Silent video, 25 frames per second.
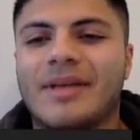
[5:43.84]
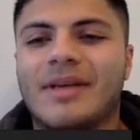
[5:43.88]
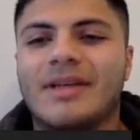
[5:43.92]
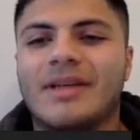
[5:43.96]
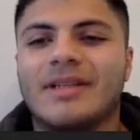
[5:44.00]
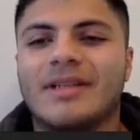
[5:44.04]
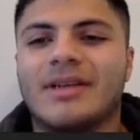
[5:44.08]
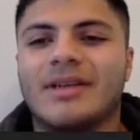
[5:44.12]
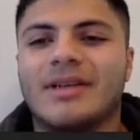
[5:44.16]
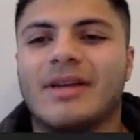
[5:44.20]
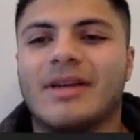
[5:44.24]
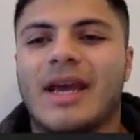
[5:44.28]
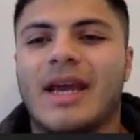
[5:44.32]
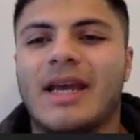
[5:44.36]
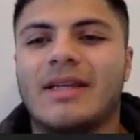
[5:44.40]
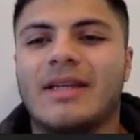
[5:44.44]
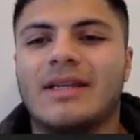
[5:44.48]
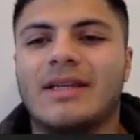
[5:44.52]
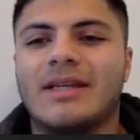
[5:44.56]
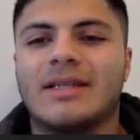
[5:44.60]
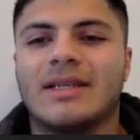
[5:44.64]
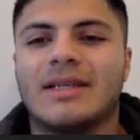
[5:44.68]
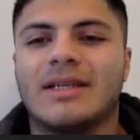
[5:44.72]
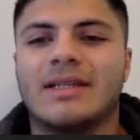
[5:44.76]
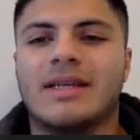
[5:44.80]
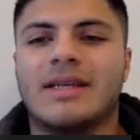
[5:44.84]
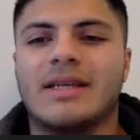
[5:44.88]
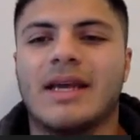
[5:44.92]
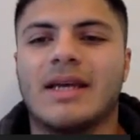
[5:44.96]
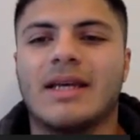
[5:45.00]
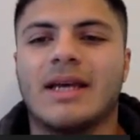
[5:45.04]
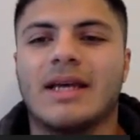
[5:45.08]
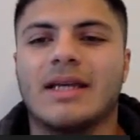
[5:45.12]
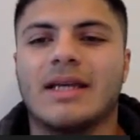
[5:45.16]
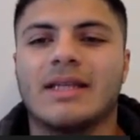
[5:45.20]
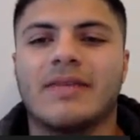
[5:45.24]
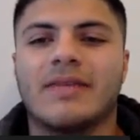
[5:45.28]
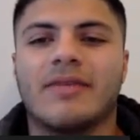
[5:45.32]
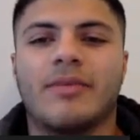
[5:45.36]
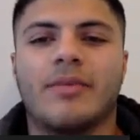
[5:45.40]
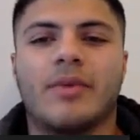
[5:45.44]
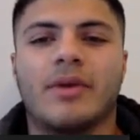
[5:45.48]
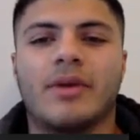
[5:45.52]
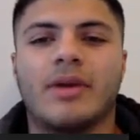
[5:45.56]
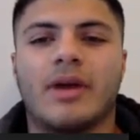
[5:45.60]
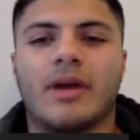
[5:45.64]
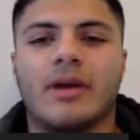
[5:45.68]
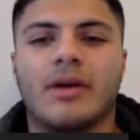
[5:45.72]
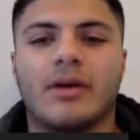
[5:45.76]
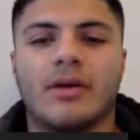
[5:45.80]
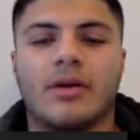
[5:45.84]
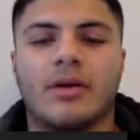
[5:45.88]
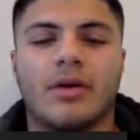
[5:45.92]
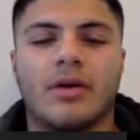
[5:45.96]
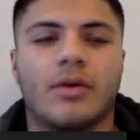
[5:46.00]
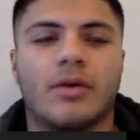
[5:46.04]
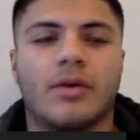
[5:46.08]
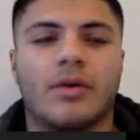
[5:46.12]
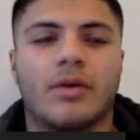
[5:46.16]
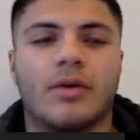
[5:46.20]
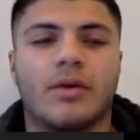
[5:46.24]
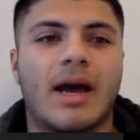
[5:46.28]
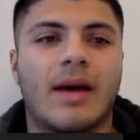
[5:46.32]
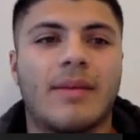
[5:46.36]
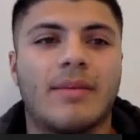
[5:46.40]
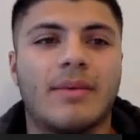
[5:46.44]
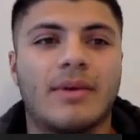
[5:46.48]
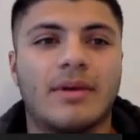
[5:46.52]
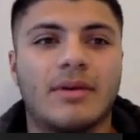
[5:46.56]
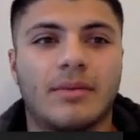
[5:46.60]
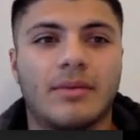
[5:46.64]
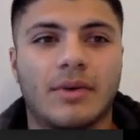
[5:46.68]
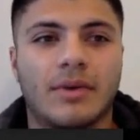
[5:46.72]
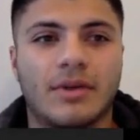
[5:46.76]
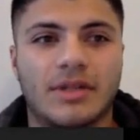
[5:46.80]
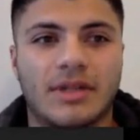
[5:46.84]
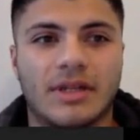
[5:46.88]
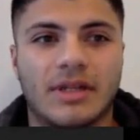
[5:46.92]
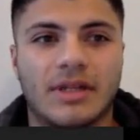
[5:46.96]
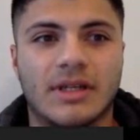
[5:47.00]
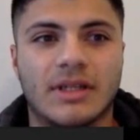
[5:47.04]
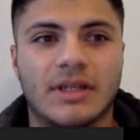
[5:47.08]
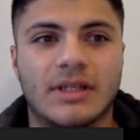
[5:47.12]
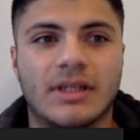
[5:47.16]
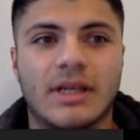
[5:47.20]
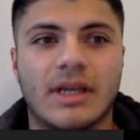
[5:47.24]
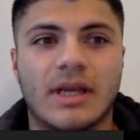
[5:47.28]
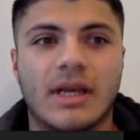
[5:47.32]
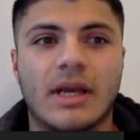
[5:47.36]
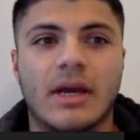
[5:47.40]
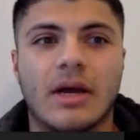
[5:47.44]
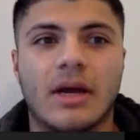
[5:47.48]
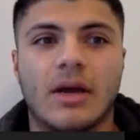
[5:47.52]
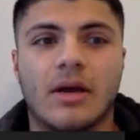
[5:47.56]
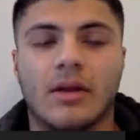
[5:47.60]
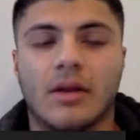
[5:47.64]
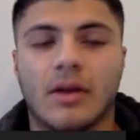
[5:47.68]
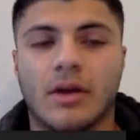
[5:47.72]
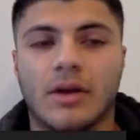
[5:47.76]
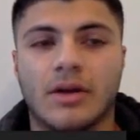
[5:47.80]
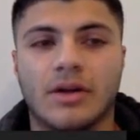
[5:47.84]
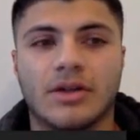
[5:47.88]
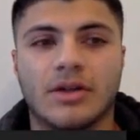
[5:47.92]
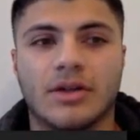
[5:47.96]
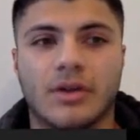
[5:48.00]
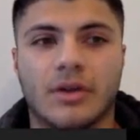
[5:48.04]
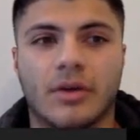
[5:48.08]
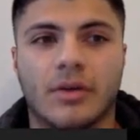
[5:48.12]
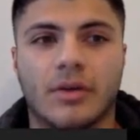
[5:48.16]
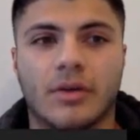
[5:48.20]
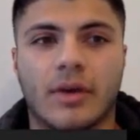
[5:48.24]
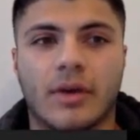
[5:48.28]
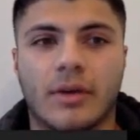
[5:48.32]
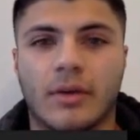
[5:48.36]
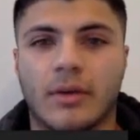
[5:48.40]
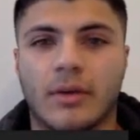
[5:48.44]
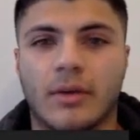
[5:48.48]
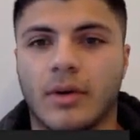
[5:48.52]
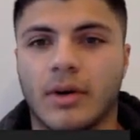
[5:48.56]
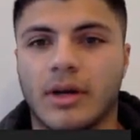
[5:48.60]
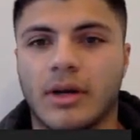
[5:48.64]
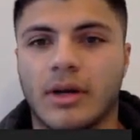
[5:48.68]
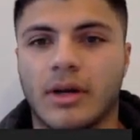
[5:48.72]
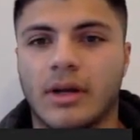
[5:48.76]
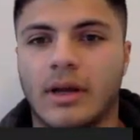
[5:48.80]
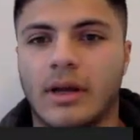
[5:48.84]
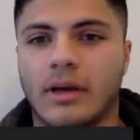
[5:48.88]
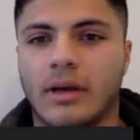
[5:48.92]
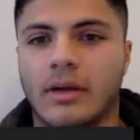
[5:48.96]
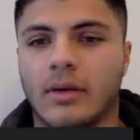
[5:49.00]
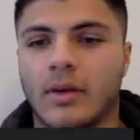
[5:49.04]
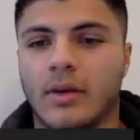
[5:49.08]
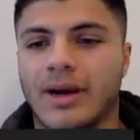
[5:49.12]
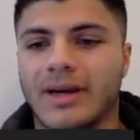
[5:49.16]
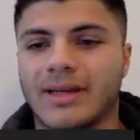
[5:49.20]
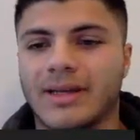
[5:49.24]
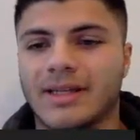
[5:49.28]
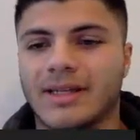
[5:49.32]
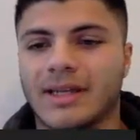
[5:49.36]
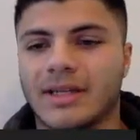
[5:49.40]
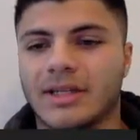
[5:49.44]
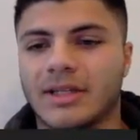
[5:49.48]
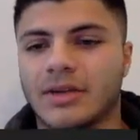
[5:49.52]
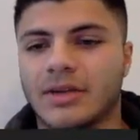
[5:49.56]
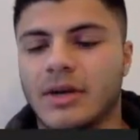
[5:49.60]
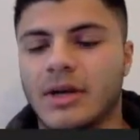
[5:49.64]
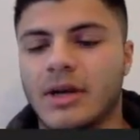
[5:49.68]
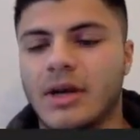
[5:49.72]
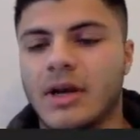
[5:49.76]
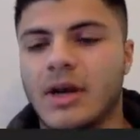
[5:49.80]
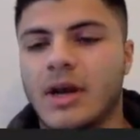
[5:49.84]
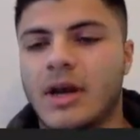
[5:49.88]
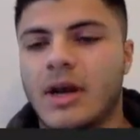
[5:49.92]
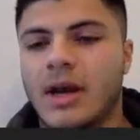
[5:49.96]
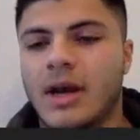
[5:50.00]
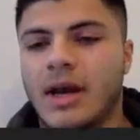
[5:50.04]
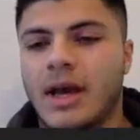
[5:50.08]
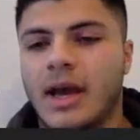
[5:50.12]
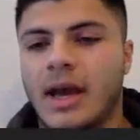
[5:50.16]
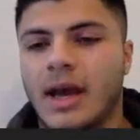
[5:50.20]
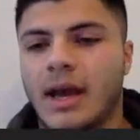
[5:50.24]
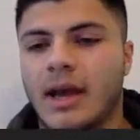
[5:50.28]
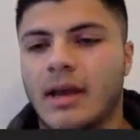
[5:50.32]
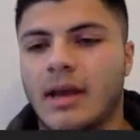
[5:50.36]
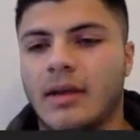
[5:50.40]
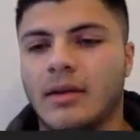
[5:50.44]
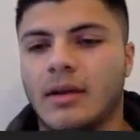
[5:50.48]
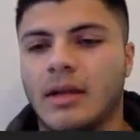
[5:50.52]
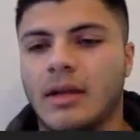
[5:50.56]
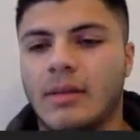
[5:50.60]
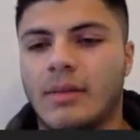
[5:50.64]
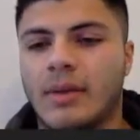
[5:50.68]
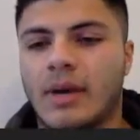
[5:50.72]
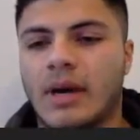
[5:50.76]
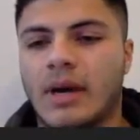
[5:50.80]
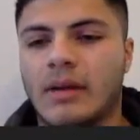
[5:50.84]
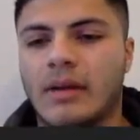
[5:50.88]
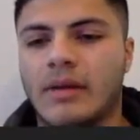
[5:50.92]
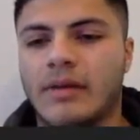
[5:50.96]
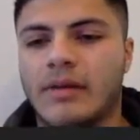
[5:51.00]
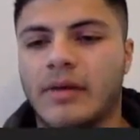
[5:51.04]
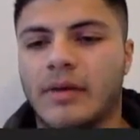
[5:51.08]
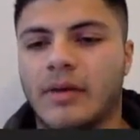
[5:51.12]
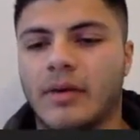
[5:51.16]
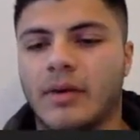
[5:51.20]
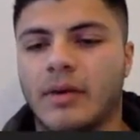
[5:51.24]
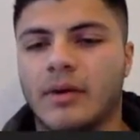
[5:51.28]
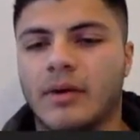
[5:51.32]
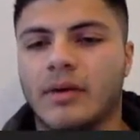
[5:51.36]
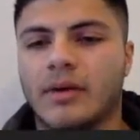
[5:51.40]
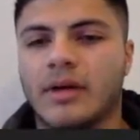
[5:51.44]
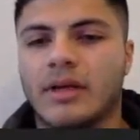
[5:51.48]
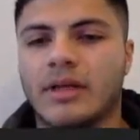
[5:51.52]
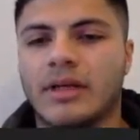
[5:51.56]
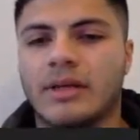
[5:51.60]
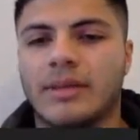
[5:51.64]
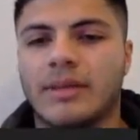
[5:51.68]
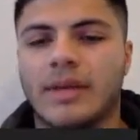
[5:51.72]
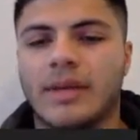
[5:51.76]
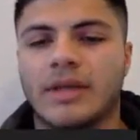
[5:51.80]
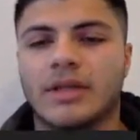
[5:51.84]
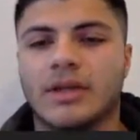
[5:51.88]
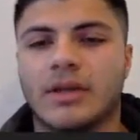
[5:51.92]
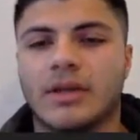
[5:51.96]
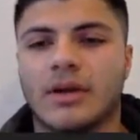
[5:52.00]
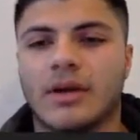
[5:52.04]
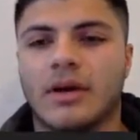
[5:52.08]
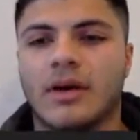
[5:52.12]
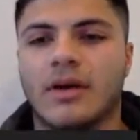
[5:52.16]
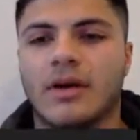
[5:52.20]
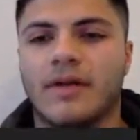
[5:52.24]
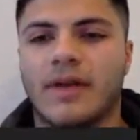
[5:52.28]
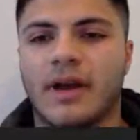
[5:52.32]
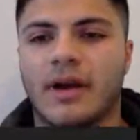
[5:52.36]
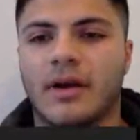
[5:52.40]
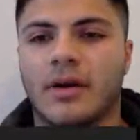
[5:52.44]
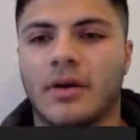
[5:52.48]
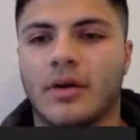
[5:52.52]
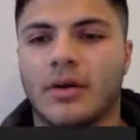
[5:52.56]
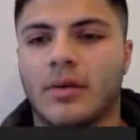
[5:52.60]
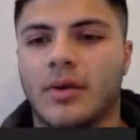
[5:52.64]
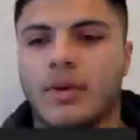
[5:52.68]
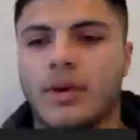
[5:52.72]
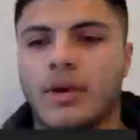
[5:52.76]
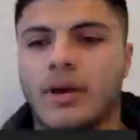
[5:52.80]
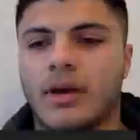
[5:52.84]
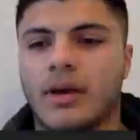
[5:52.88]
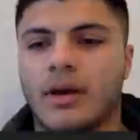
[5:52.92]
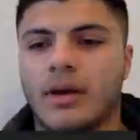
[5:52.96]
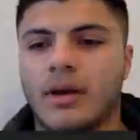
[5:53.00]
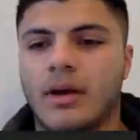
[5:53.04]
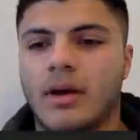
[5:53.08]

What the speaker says: So in 1868, a 7.9 earthquake happened, which is the largest earthquake recorded in Hawaii's history. And in the bottom left hand corner is a picture of that earthquake